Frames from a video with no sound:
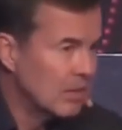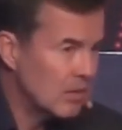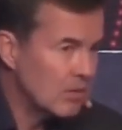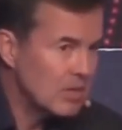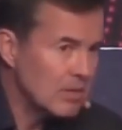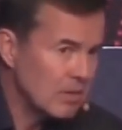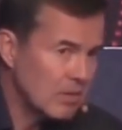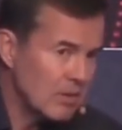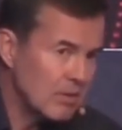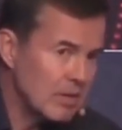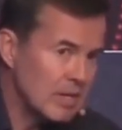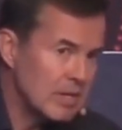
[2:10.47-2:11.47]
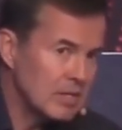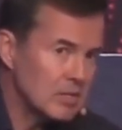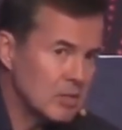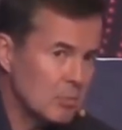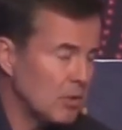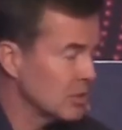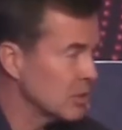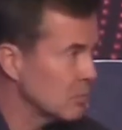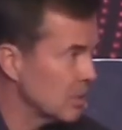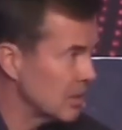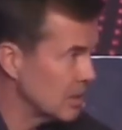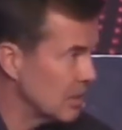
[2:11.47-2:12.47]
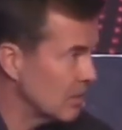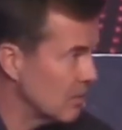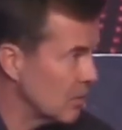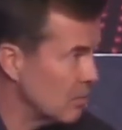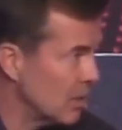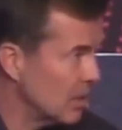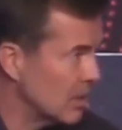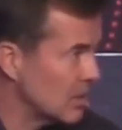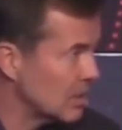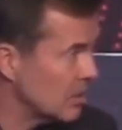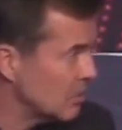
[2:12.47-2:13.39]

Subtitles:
there is the possibility of an abundance.